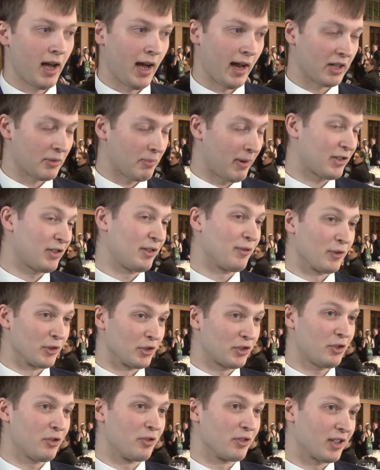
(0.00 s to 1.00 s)
and especially for a
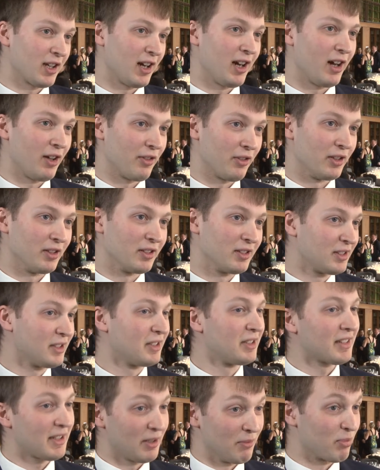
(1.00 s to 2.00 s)
student car that
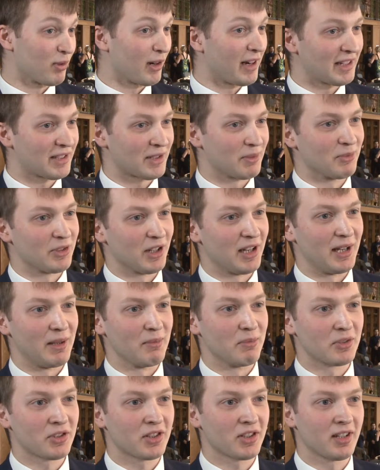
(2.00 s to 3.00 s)
can break
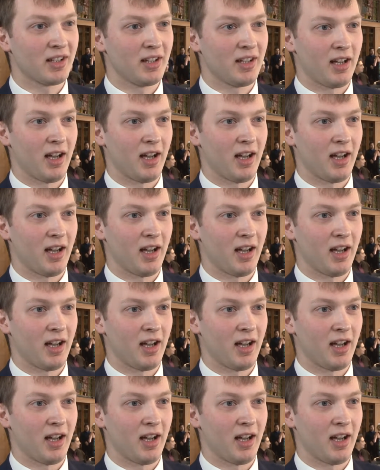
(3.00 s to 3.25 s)
sometimes,